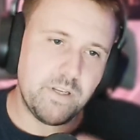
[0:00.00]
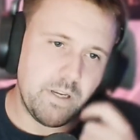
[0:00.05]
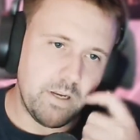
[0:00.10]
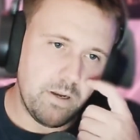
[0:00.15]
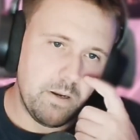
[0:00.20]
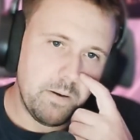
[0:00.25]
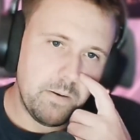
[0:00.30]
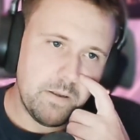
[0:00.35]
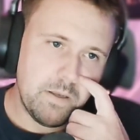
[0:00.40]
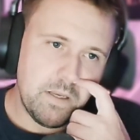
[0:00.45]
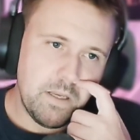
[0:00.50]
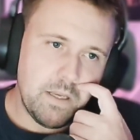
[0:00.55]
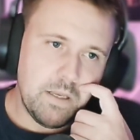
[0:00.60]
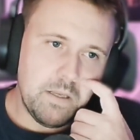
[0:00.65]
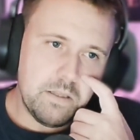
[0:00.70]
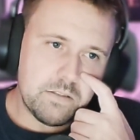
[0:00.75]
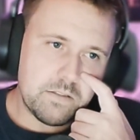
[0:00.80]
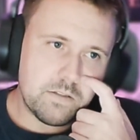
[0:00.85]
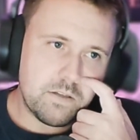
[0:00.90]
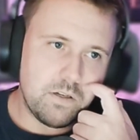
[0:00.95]
it here.
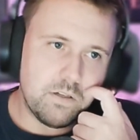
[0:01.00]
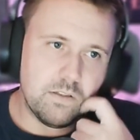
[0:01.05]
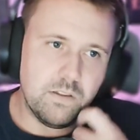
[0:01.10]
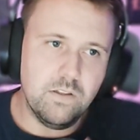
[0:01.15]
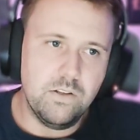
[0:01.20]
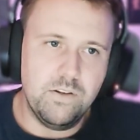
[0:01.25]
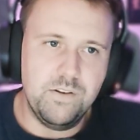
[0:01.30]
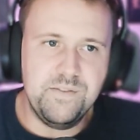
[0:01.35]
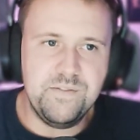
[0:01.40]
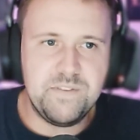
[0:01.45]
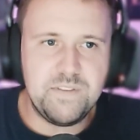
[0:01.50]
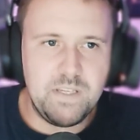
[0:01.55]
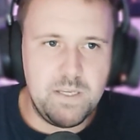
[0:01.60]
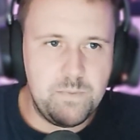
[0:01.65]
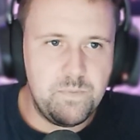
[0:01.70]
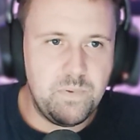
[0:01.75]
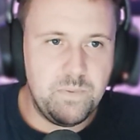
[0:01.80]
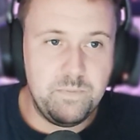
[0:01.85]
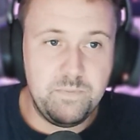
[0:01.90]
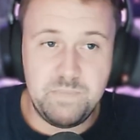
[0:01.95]
It's called
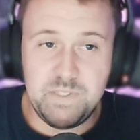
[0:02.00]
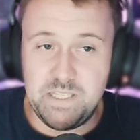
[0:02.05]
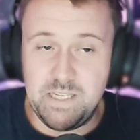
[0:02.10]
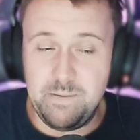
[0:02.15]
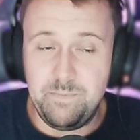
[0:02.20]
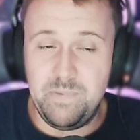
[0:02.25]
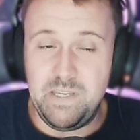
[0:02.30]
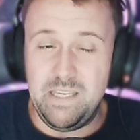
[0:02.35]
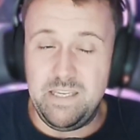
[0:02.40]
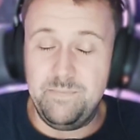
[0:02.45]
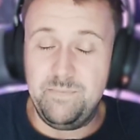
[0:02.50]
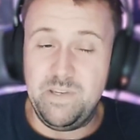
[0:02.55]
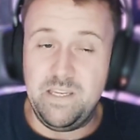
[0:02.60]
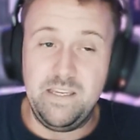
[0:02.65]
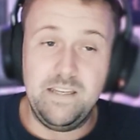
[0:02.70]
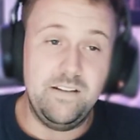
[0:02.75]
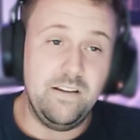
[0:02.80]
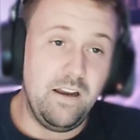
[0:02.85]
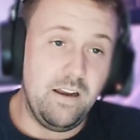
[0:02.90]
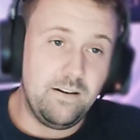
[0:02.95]

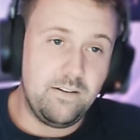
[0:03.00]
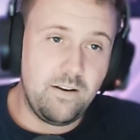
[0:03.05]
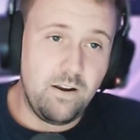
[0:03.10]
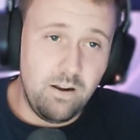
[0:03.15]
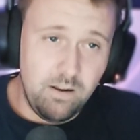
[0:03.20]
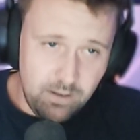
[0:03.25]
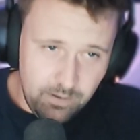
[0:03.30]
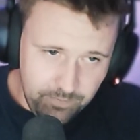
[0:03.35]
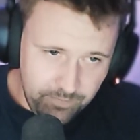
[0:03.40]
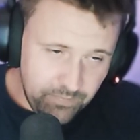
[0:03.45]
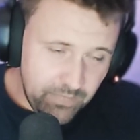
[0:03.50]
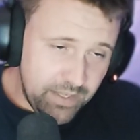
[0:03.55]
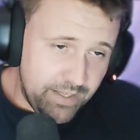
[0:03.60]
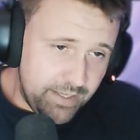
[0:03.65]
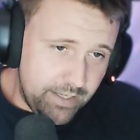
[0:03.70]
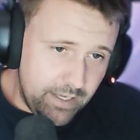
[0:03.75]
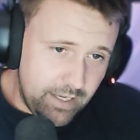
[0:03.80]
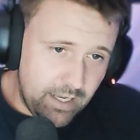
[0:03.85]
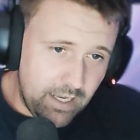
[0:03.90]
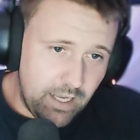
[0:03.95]
learncpp.com.
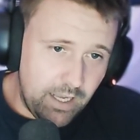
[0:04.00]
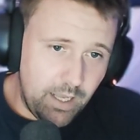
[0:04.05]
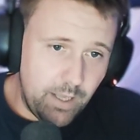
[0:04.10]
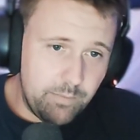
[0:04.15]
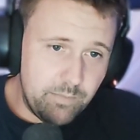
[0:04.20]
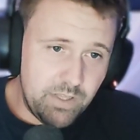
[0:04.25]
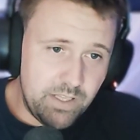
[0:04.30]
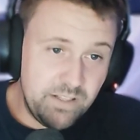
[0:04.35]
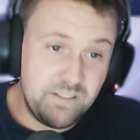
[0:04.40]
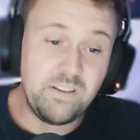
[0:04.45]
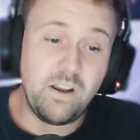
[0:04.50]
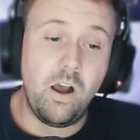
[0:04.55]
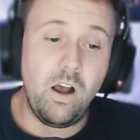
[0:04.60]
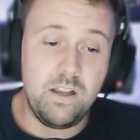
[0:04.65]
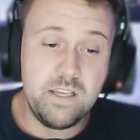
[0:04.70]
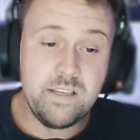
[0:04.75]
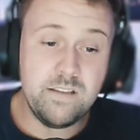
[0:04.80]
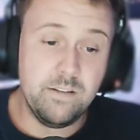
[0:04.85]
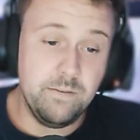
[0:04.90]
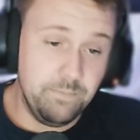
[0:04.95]
It's
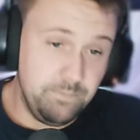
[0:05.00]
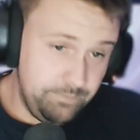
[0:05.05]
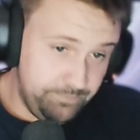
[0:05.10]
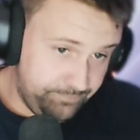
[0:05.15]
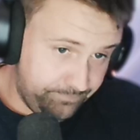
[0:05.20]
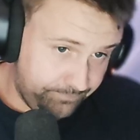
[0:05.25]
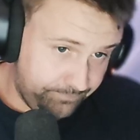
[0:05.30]
awesome.